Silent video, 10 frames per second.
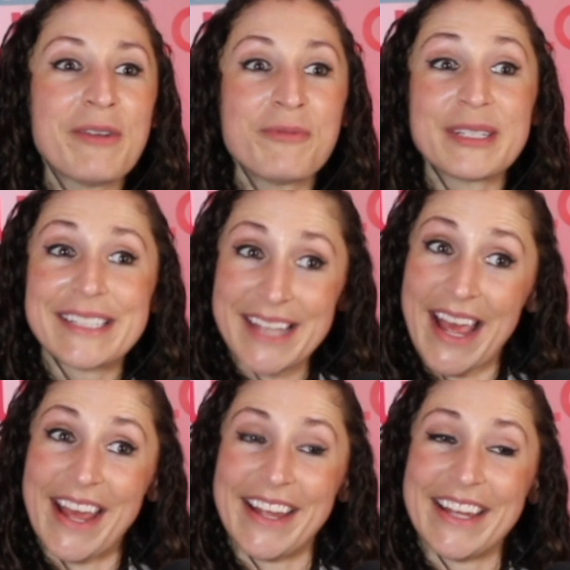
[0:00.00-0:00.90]
would
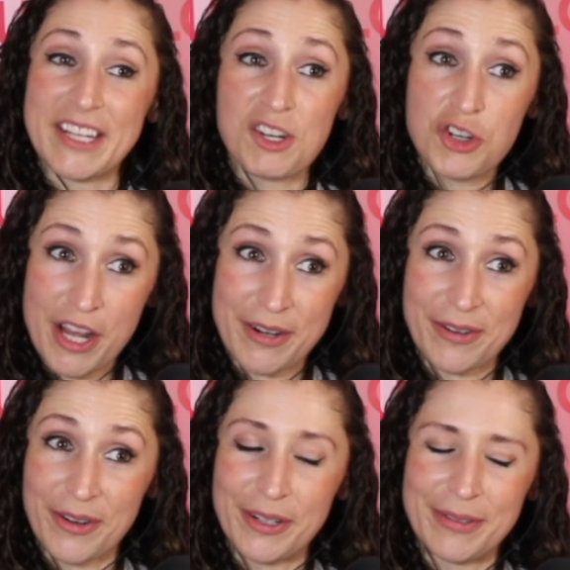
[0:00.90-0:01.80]
say, in
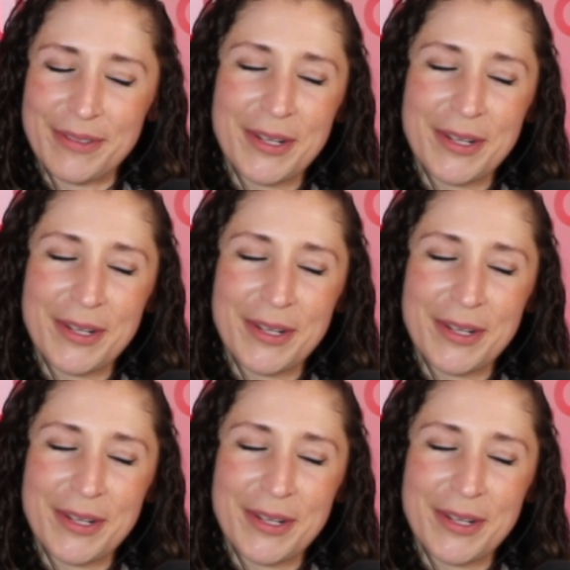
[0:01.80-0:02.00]
general,